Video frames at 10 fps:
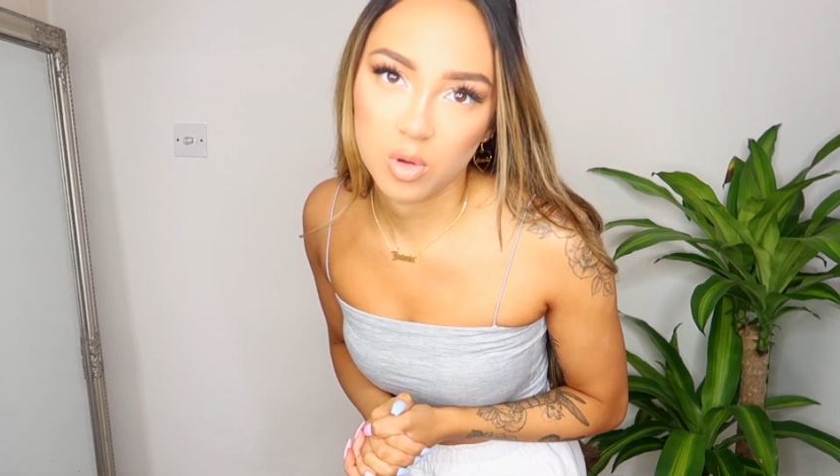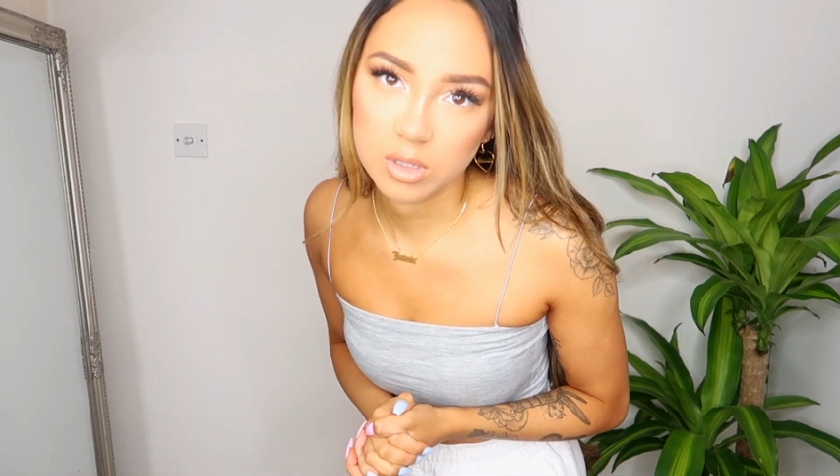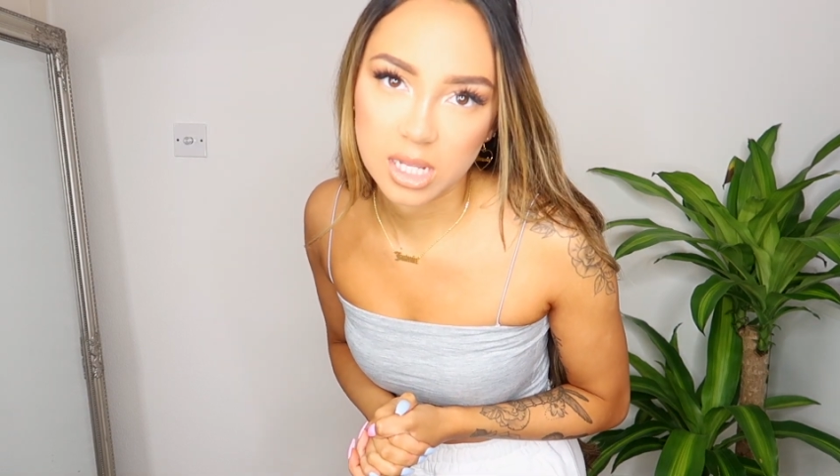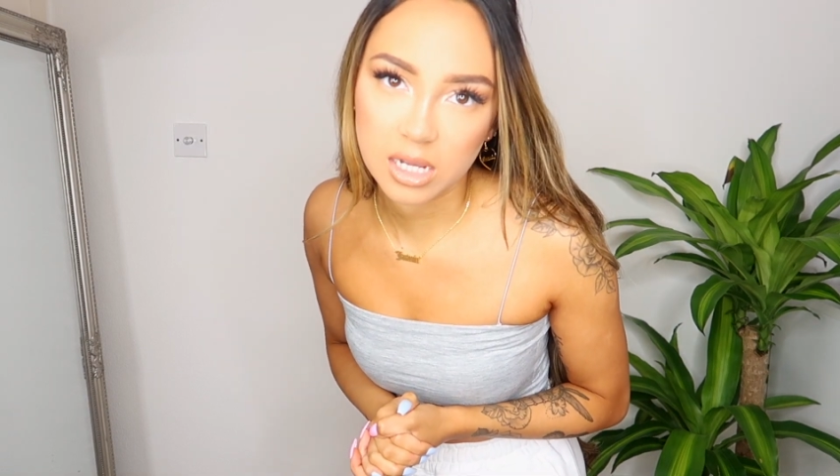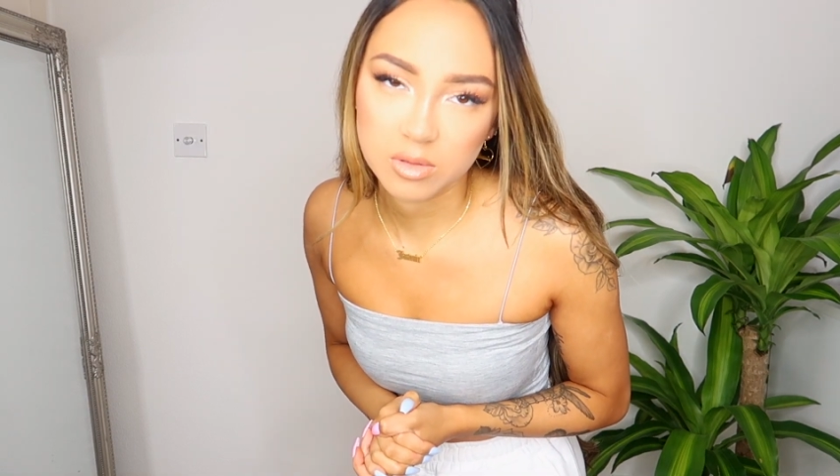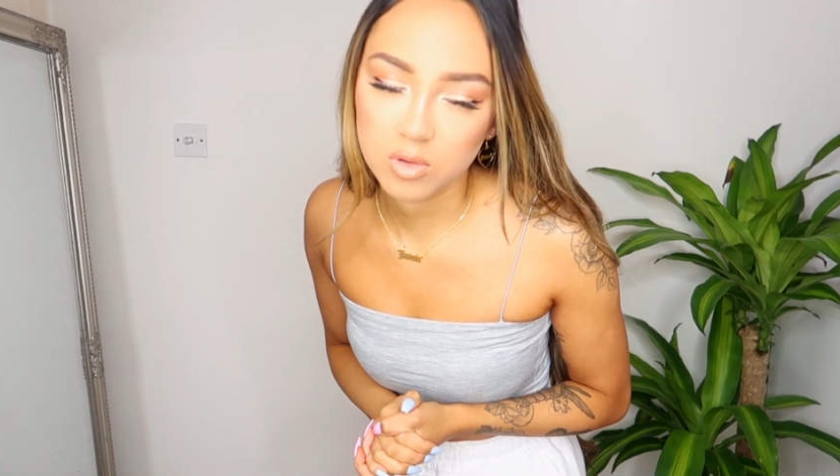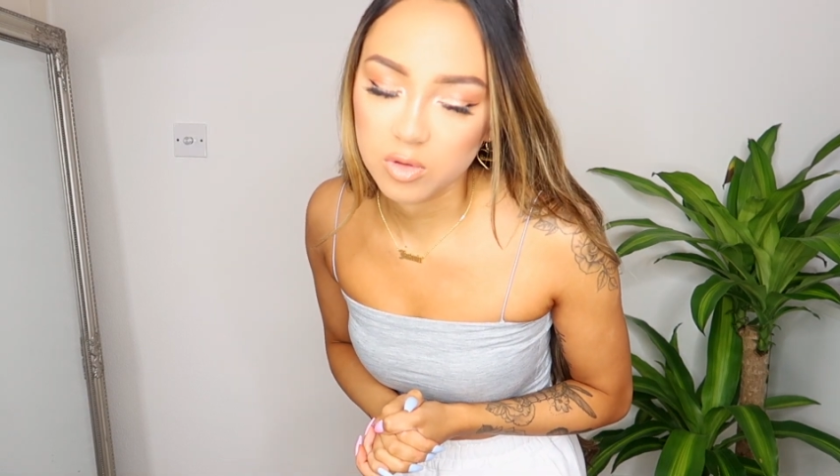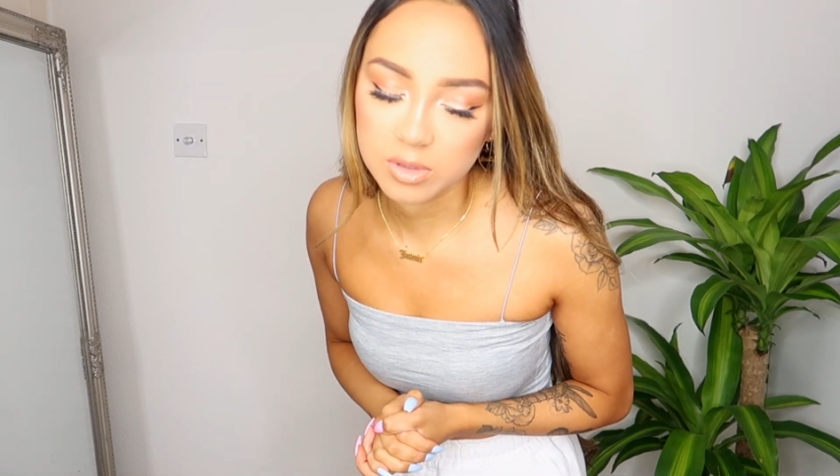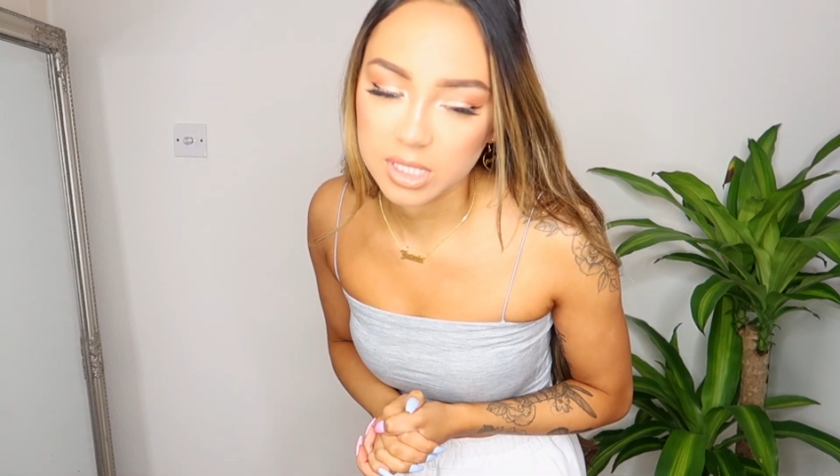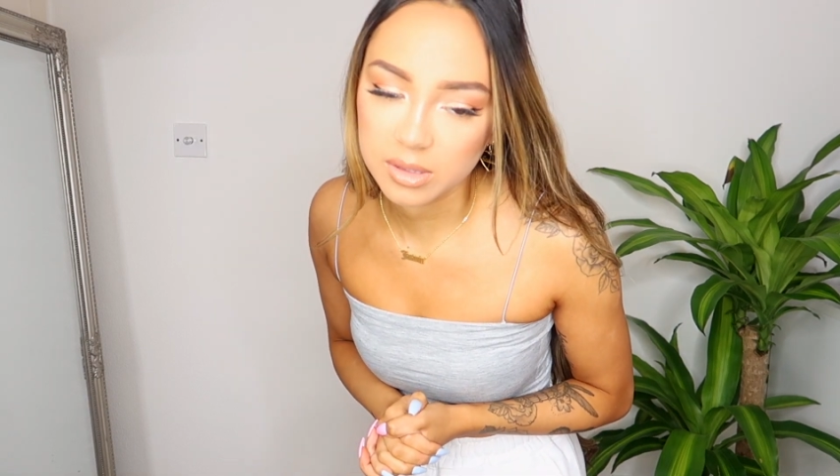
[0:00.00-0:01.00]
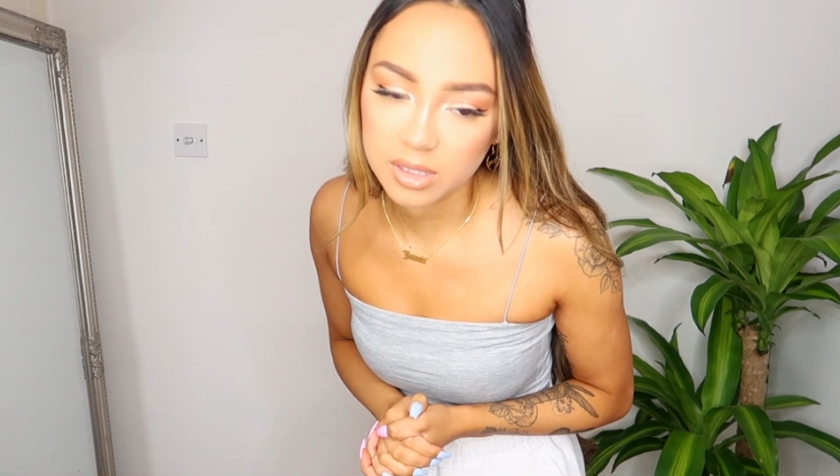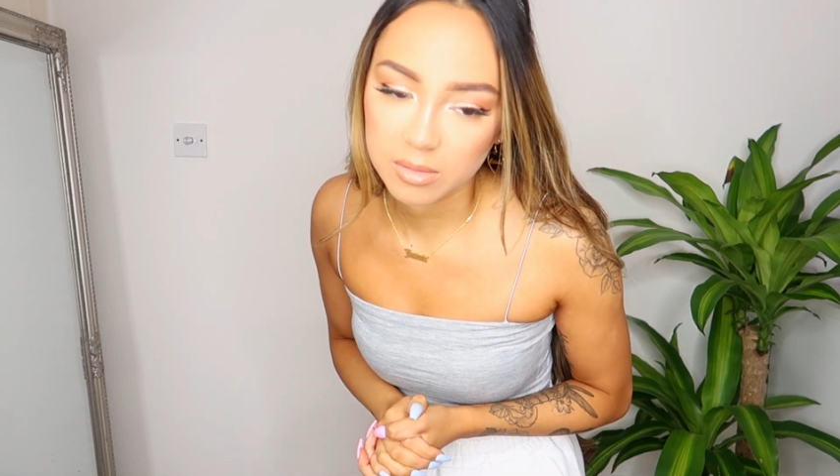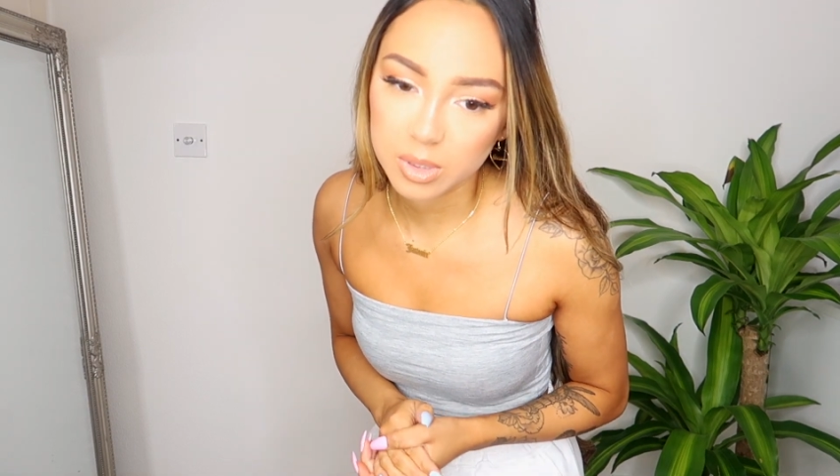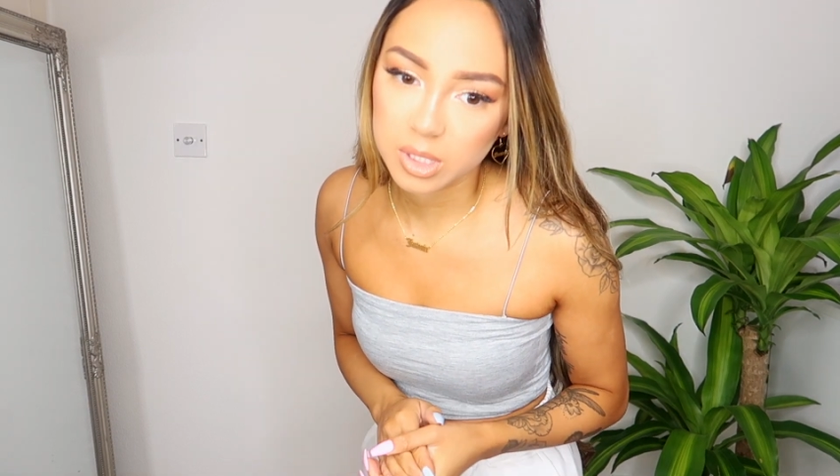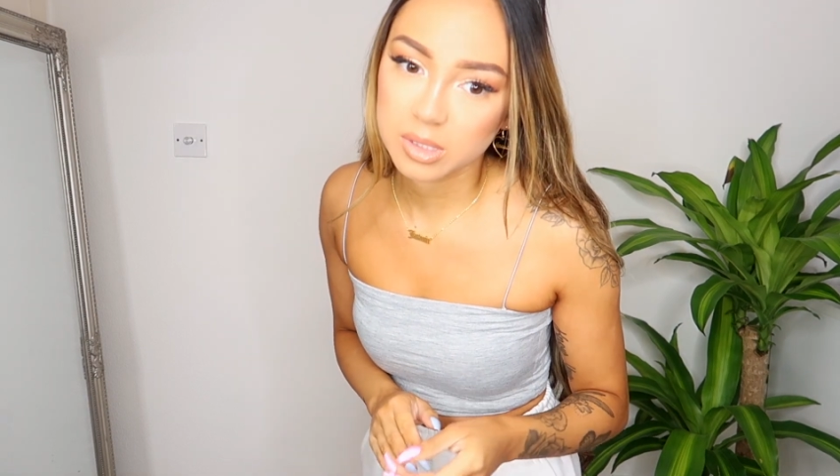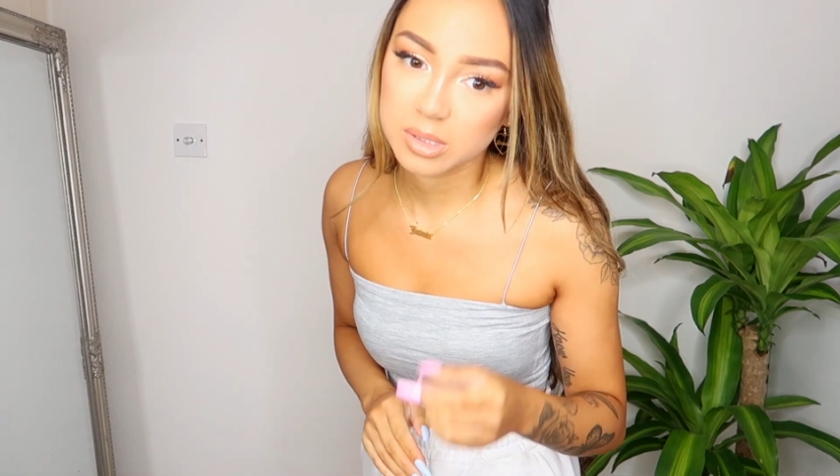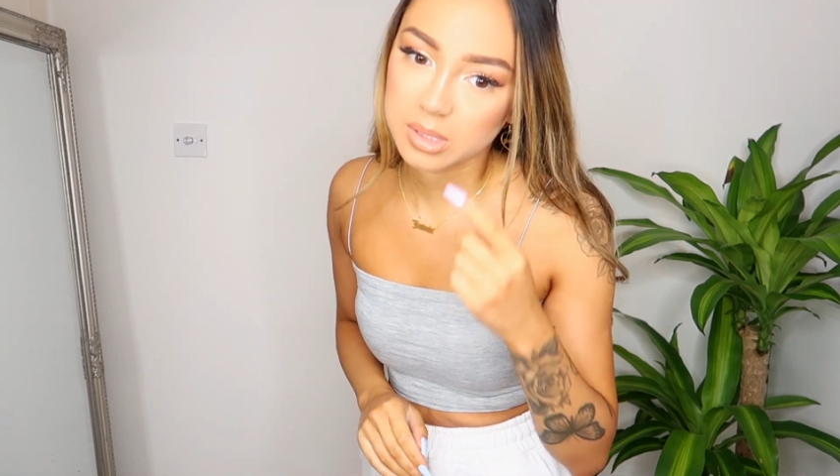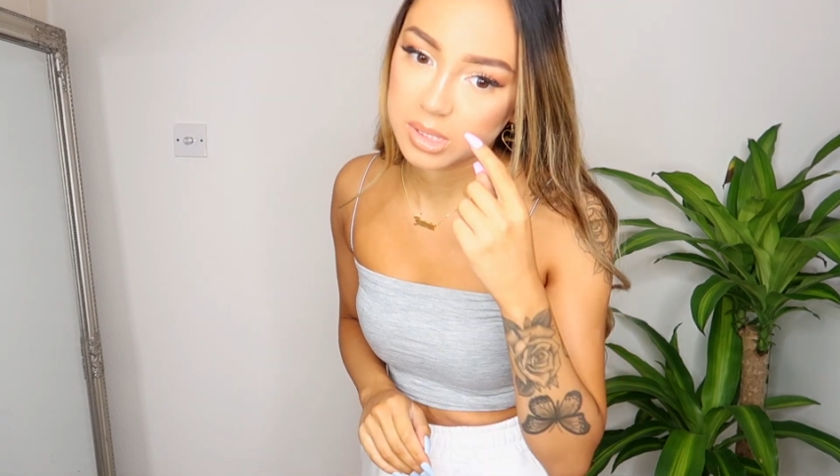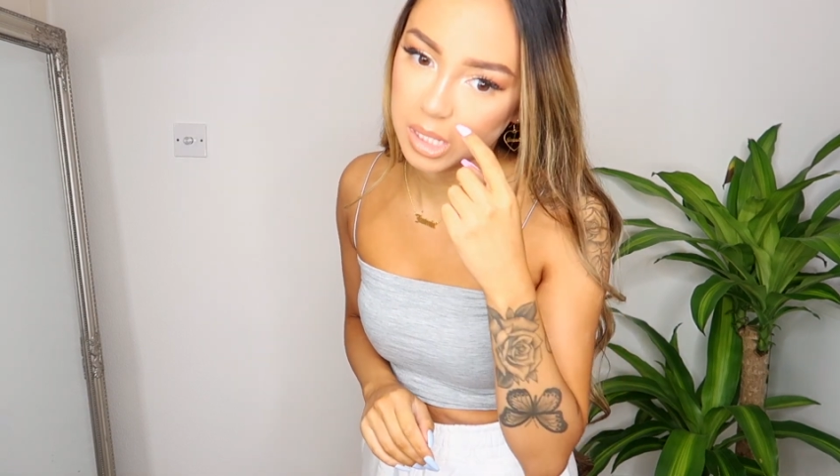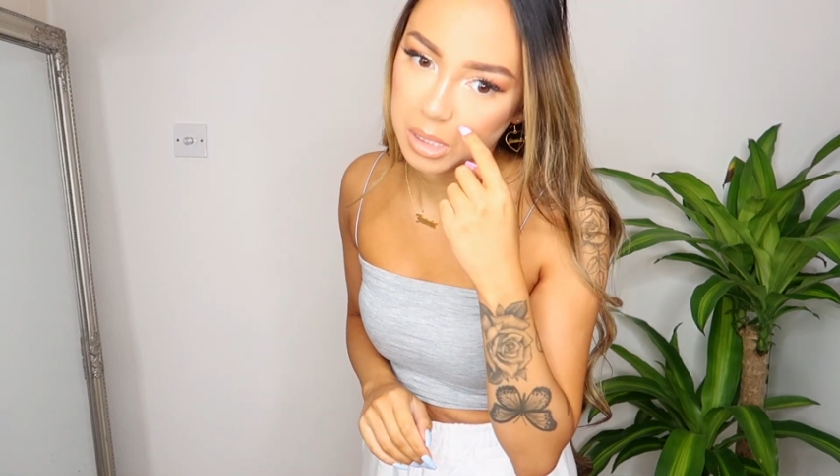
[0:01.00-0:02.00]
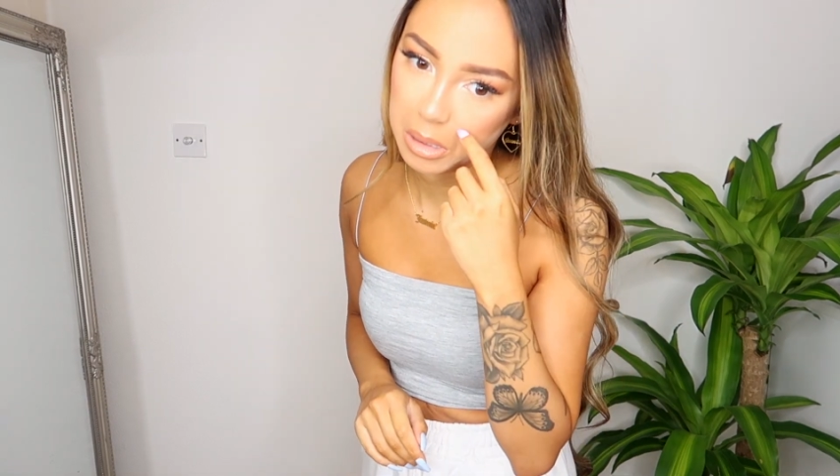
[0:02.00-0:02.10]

lockdown quarantine thing because